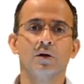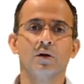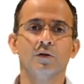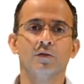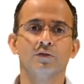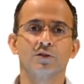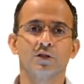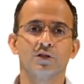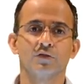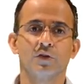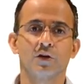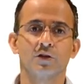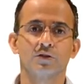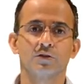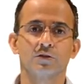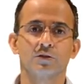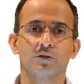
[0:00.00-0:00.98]
of such
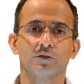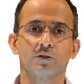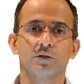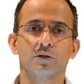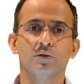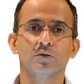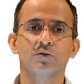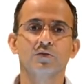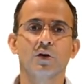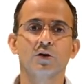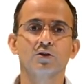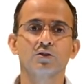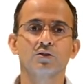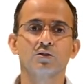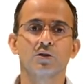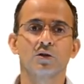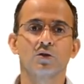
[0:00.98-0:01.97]
functions, and those
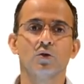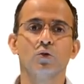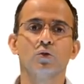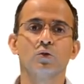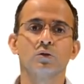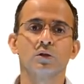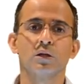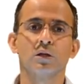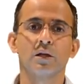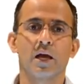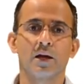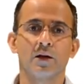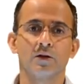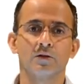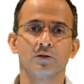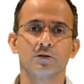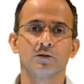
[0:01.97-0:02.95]
functions are called
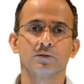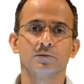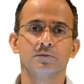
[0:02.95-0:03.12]
layers.